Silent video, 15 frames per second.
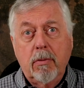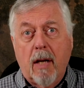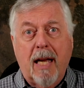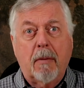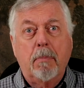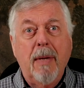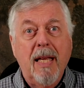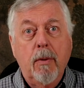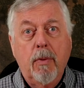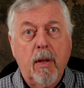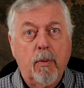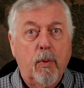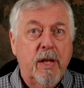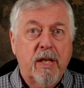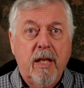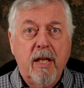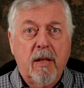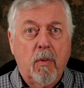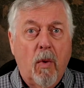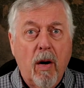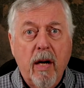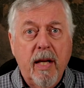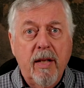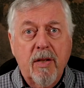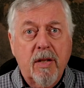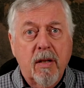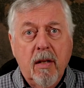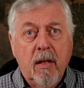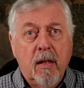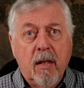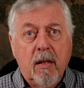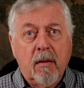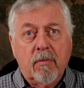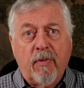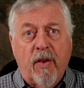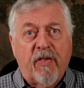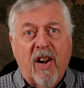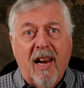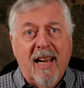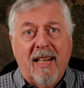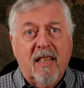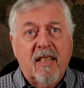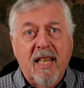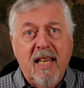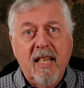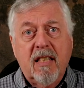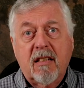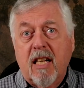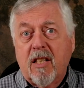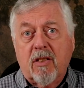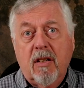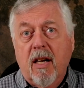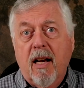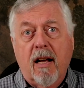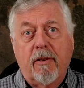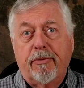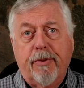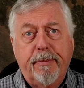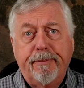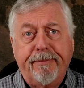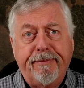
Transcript: like me with whiskeys and wines, if I like the taste, that's good enough.